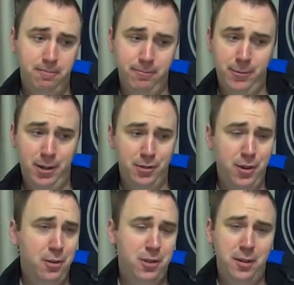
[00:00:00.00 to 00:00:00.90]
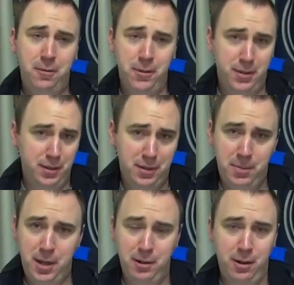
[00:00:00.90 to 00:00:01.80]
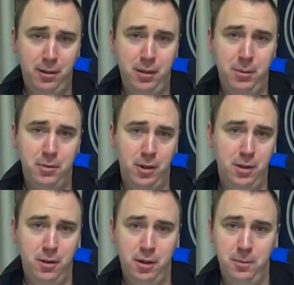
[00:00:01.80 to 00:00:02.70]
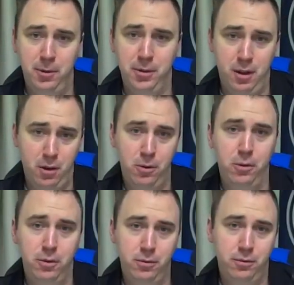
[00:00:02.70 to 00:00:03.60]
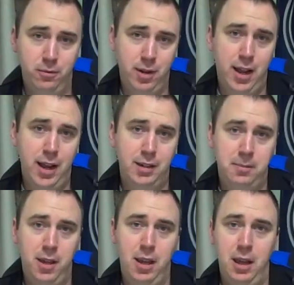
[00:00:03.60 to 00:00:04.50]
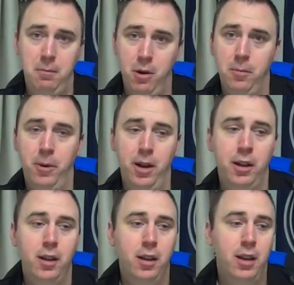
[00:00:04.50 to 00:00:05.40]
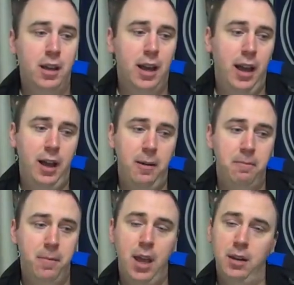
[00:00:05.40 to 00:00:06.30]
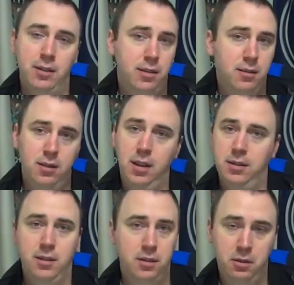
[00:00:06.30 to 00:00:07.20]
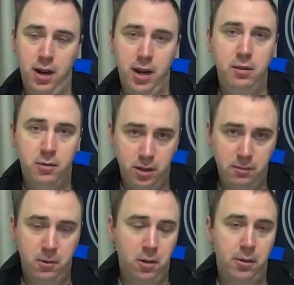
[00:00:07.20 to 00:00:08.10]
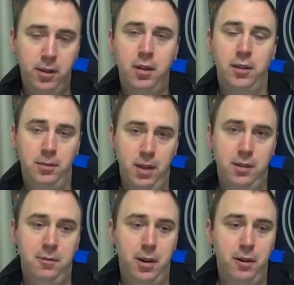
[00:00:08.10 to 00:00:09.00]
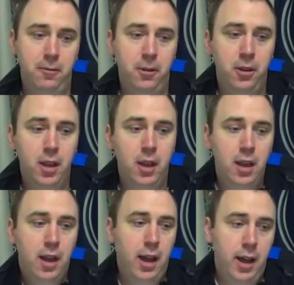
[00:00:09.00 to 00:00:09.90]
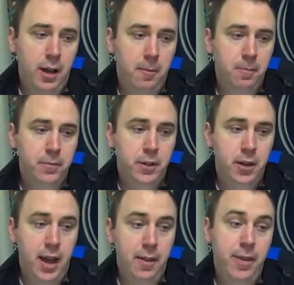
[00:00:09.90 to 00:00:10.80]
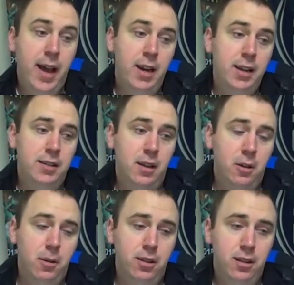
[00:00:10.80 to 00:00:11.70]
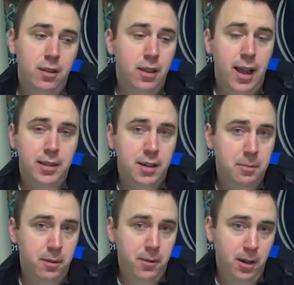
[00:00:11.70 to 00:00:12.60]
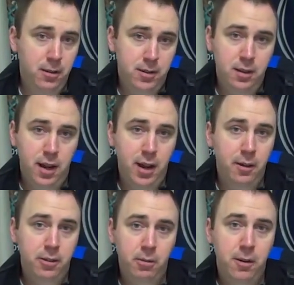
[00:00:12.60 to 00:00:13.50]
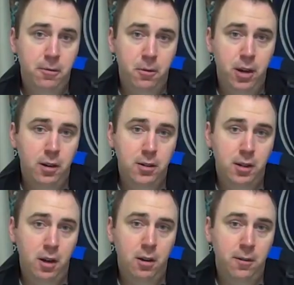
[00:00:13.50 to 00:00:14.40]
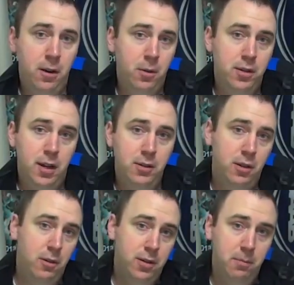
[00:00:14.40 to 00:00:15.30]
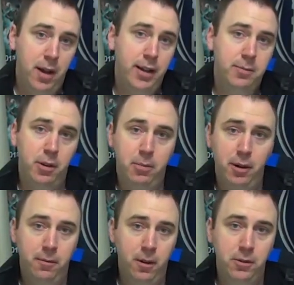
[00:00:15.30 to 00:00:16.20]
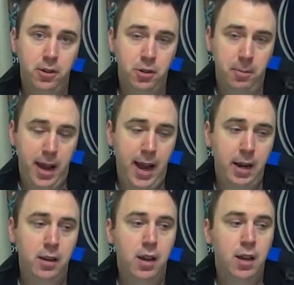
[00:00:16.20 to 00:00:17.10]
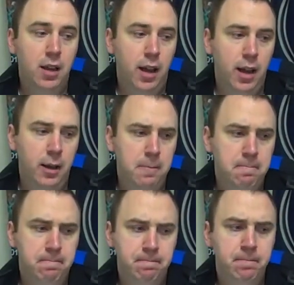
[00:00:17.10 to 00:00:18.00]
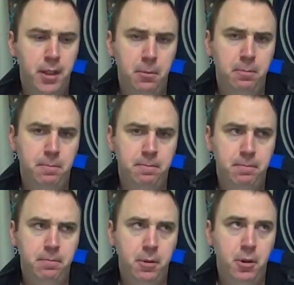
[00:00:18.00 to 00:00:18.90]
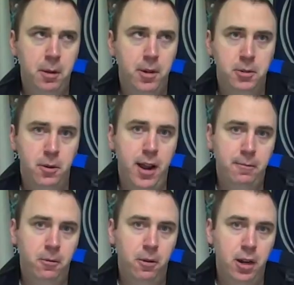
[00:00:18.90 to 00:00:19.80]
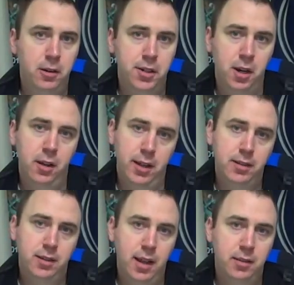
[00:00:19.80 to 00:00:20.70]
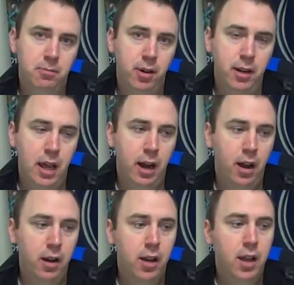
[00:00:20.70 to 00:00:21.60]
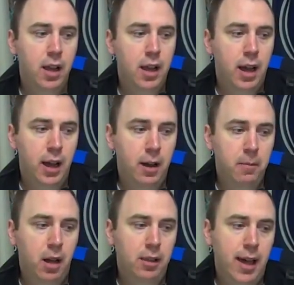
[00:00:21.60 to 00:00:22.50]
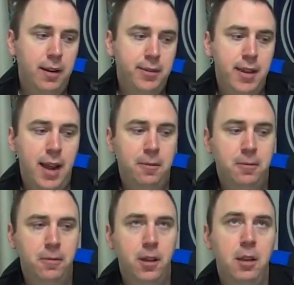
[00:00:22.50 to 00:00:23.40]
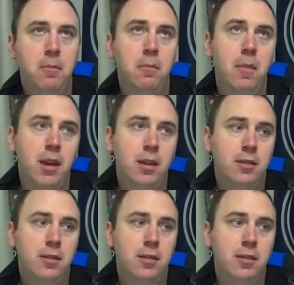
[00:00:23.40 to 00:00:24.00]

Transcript: There's no difference in speed or anything between Docomo's own ISP and Mopra, and it's just great. Just roll with it. It's wonderful. So yeah, that is all within the last couple of years. 3-4 years ago, if anyone tells you it's impossible to bring phones to Japan, they're pretty much right. 4 years ago, that's pretty dead on. A lot of staff in many